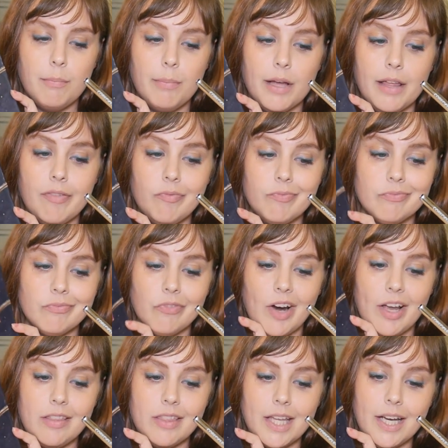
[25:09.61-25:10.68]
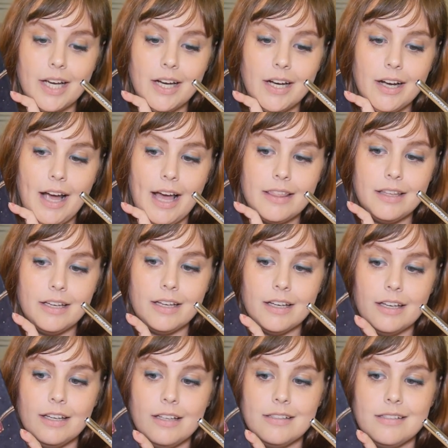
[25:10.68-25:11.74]
But right there, I
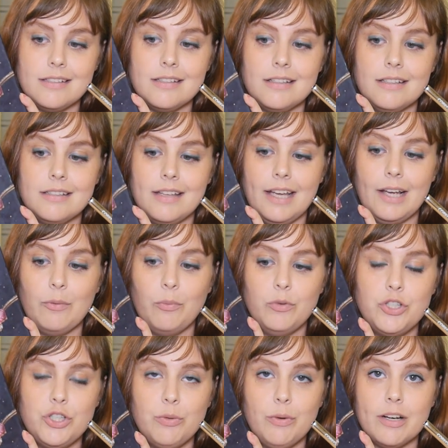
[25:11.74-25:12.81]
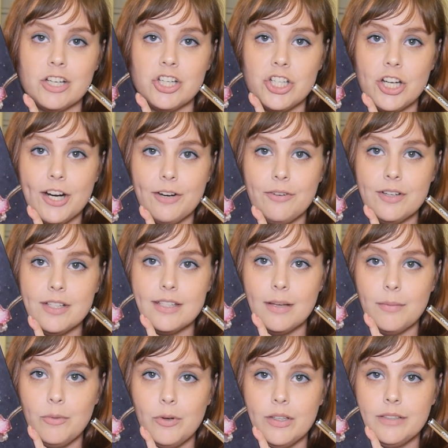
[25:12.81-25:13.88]
think it's like, would you want to share it with
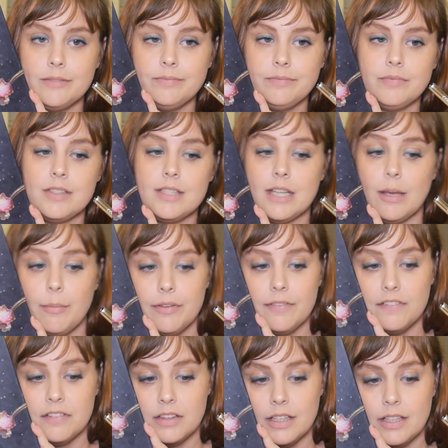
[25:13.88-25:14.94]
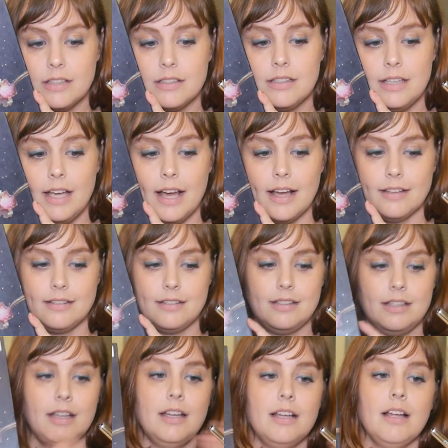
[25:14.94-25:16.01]
someone? Some of the things? Yes.